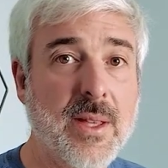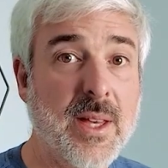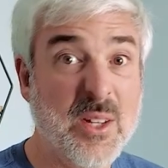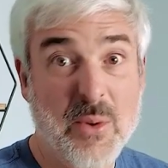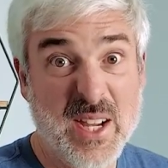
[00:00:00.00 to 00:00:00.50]

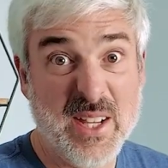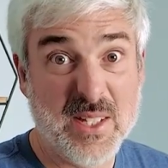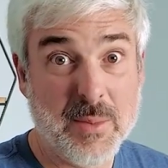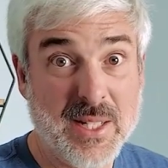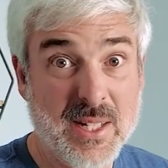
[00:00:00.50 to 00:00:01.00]
I don't know why I
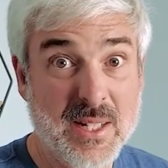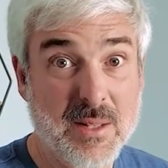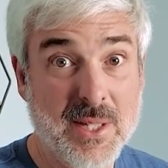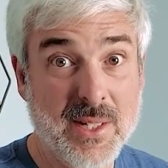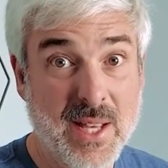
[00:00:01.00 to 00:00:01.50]
expected it
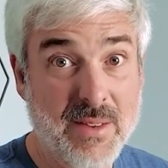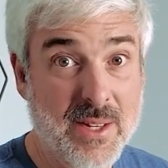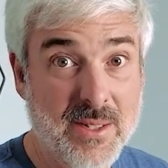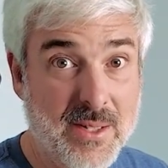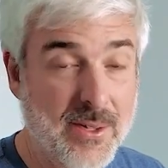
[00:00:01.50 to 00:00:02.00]
to be a little
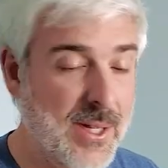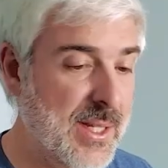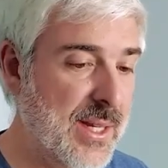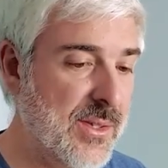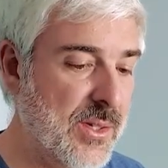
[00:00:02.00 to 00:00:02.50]
heavier. Your
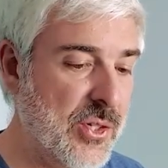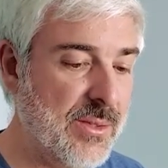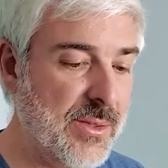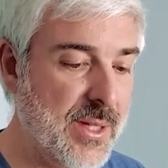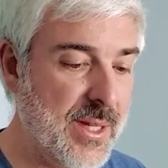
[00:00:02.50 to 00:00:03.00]
antennas are
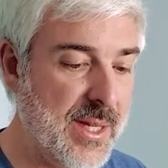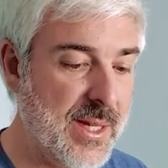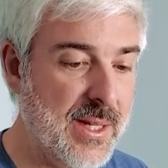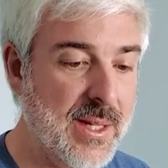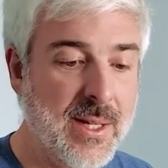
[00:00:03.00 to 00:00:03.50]

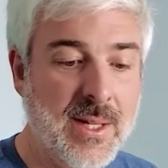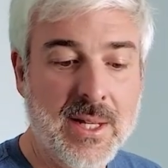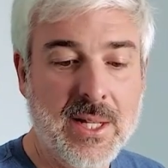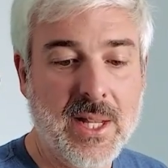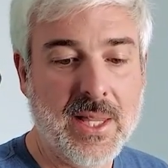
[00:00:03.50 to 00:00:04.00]
generally
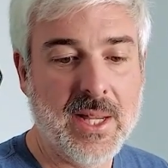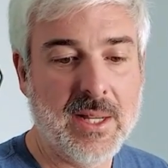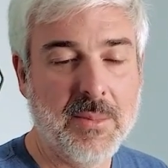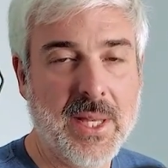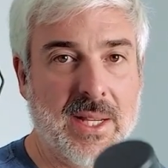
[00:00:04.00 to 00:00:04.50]
not
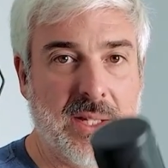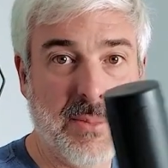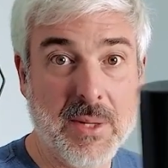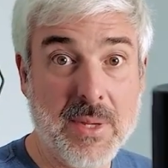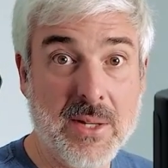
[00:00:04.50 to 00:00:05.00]
that
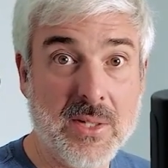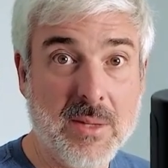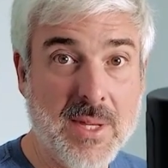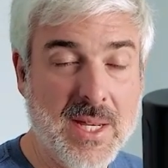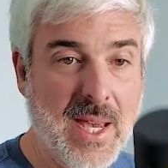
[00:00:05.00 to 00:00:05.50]
complex, but appears
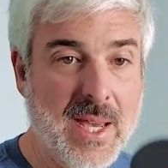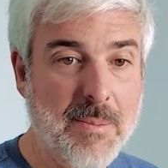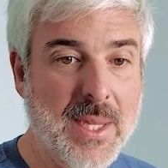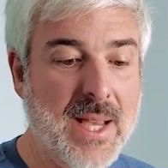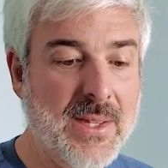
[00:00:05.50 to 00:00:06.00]
to be a
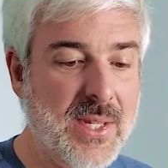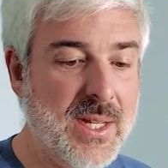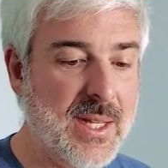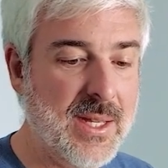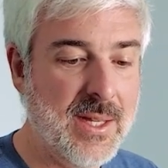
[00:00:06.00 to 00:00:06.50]

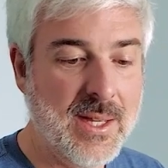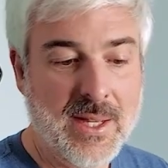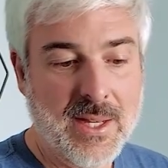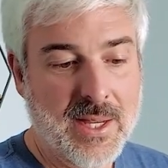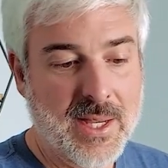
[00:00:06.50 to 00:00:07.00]
plastic.
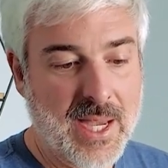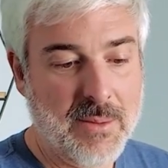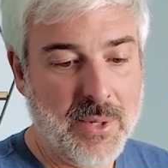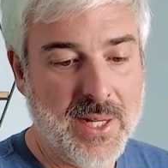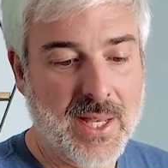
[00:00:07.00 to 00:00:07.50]

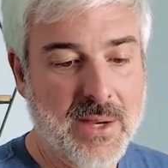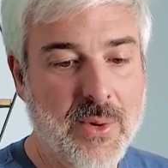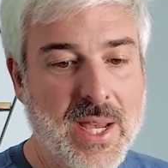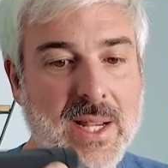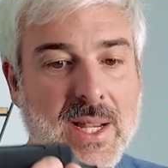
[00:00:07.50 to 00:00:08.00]
Again, pretty
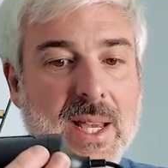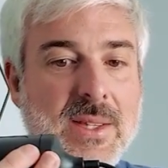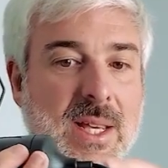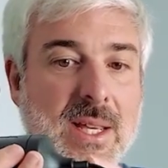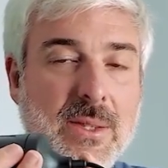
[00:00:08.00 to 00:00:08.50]
lightweight,
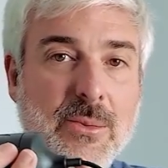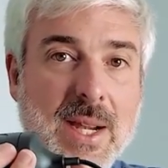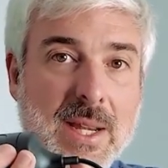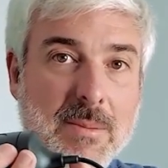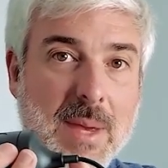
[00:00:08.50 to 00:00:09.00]
has a
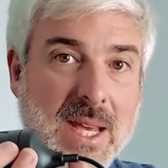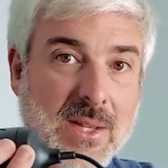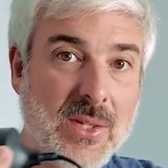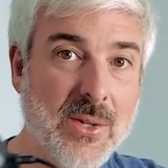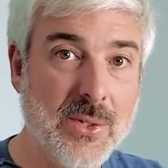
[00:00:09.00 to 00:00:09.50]
threaded
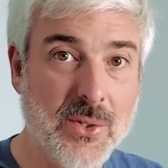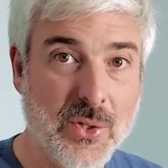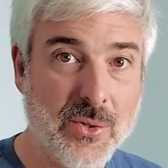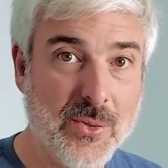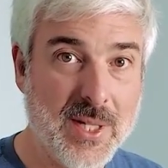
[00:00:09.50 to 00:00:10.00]
base, so it'll
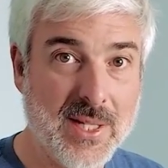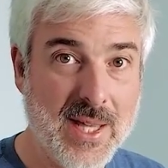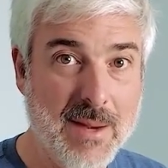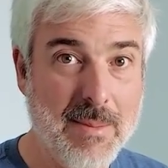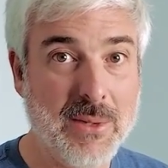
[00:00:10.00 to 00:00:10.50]
screw into
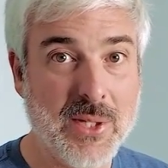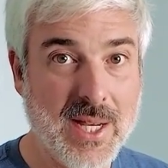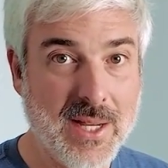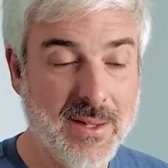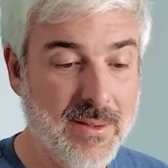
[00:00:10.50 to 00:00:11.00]
that
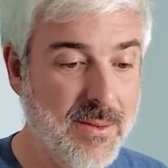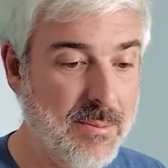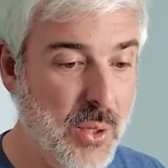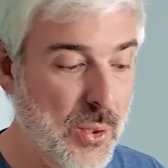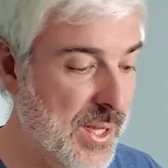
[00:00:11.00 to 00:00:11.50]
mounting
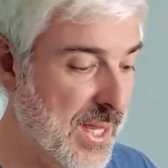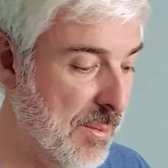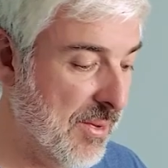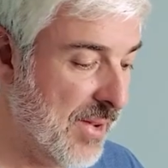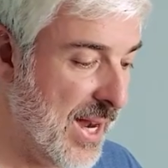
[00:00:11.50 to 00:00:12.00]
pole that
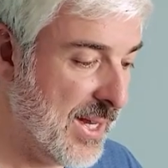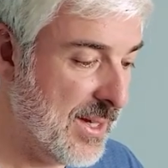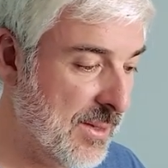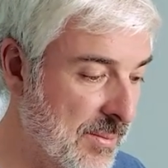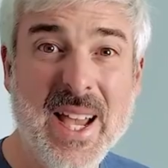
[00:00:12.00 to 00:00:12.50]
they
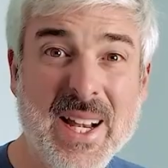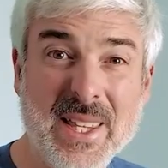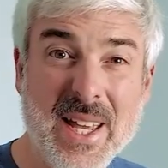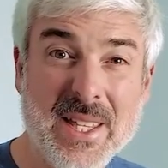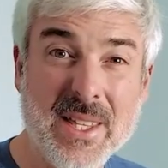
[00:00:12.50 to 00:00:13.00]
provided. And
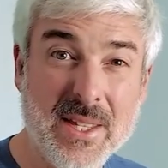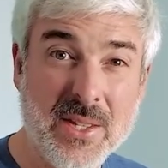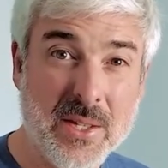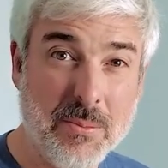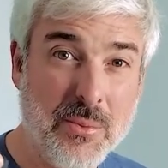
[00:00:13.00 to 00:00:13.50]
I like that
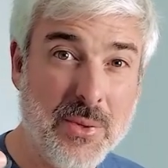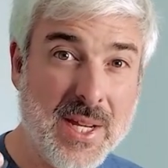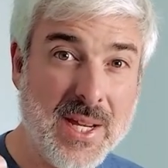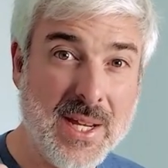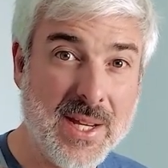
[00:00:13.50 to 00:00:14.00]
this is a
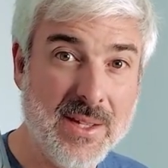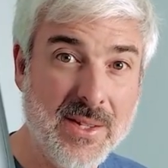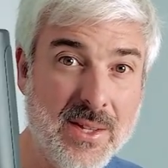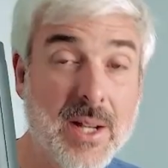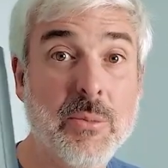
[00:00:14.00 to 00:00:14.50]
pretty
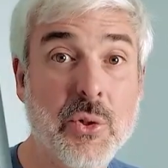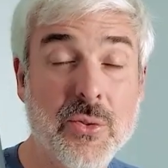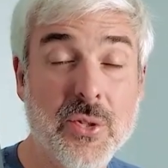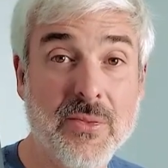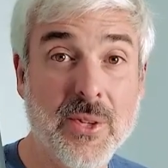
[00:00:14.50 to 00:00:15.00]

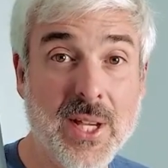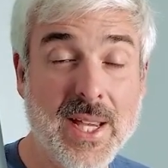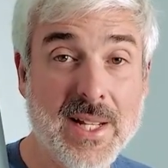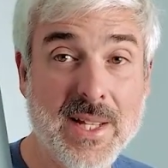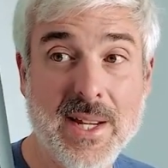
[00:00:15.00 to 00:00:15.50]
unobtrusive
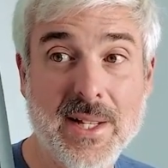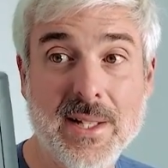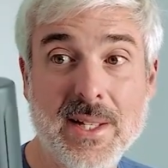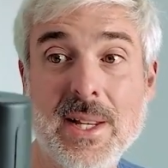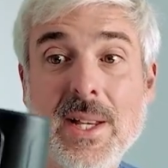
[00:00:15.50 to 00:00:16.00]
looking
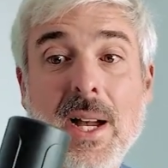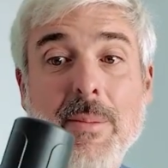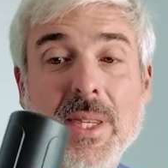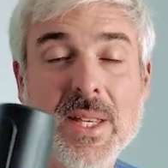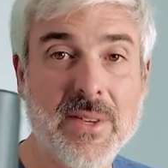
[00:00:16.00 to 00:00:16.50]
antenna.
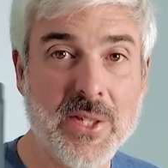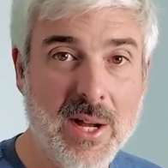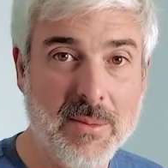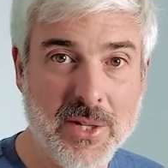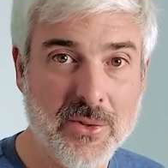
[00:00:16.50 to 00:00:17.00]
I believe it's
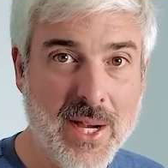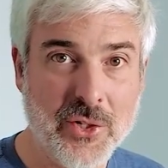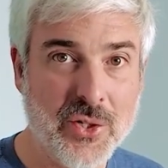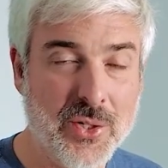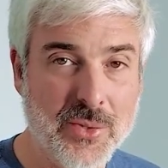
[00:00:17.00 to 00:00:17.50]

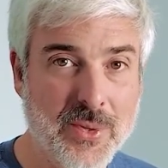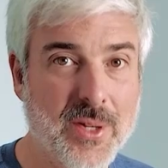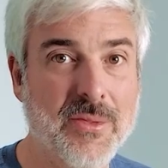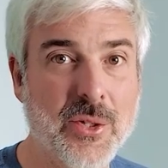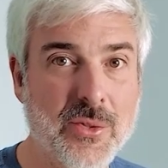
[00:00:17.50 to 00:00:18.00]
omnidirectional, so we
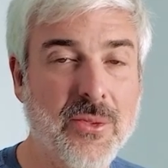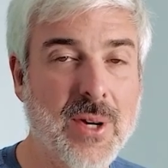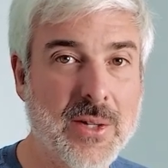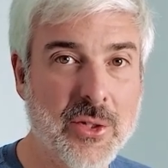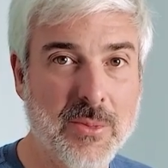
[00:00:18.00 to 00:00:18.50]
don't have to goof
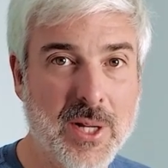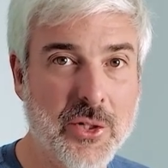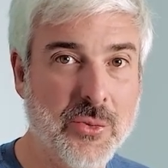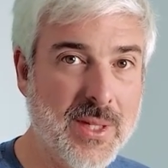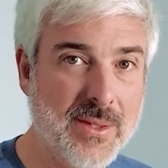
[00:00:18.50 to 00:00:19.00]
around too
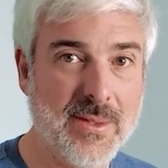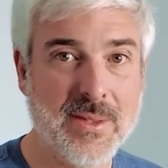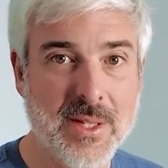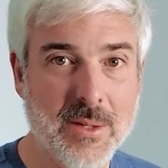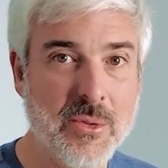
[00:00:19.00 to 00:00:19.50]
much with,
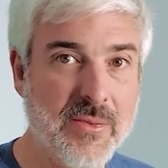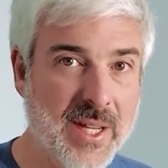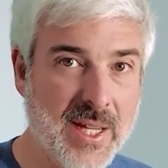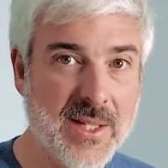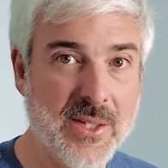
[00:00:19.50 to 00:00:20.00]
you know,
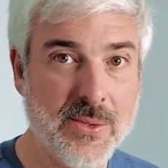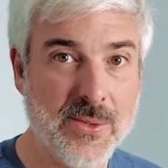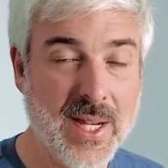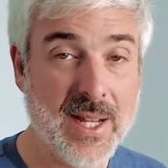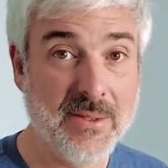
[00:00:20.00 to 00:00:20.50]
moving it
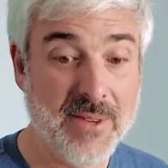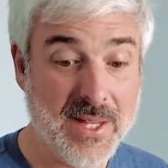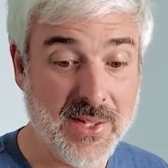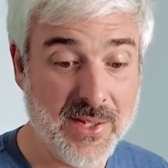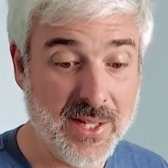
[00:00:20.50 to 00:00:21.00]
to get it to
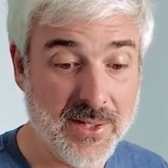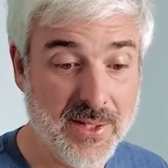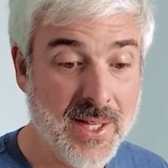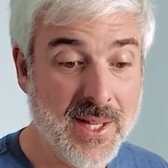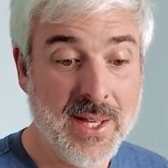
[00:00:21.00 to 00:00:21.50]
face a
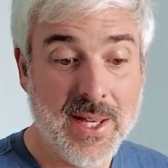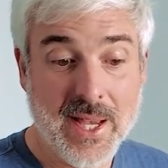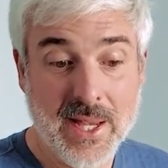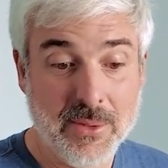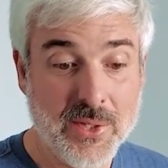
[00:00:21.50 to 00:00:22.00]
signal.
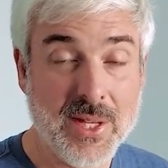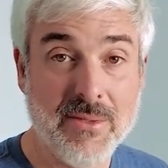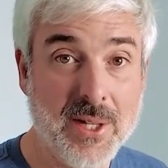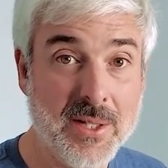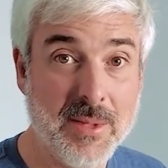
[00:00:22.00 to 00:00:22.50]
And we'll see
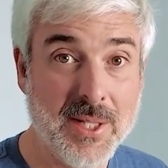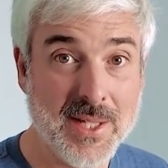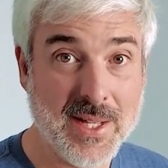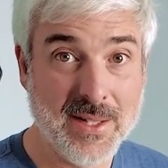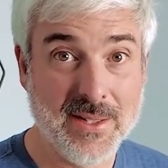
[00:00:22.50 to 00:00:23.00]
if it
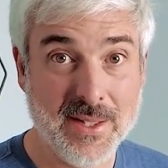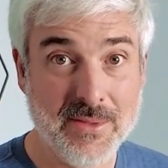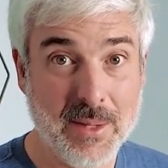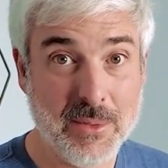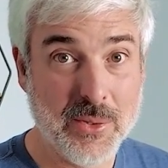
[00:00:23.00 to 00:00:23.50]
ultimately
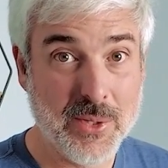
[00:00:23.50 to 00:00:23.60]
lives up